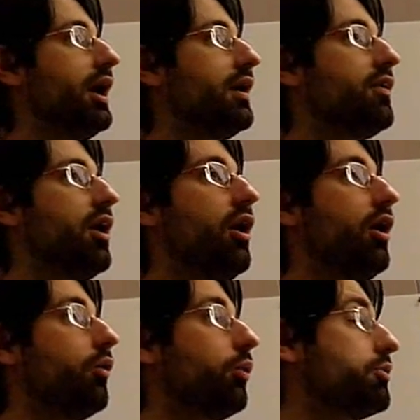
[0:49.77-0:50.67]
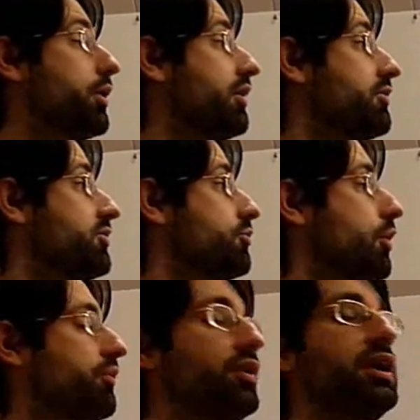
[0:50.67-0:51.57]
And what we
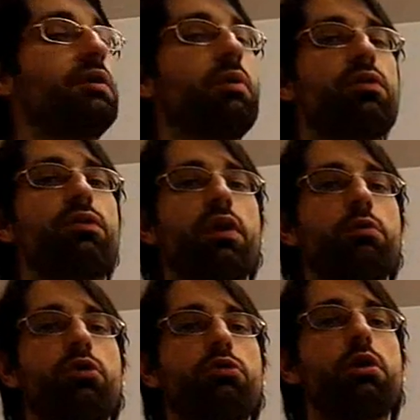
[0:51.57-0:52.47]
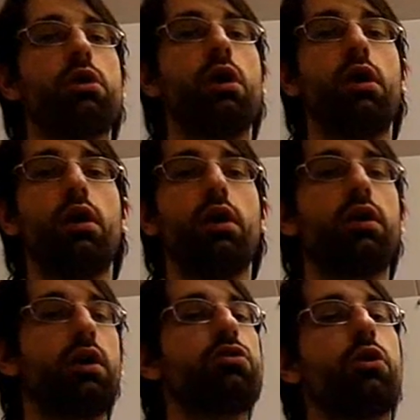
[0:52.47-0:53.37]
were thinking about, that was a real
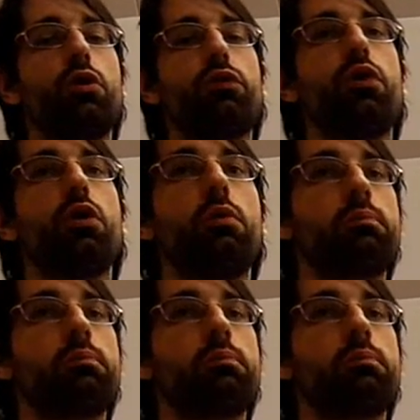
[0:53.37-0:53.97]
sort of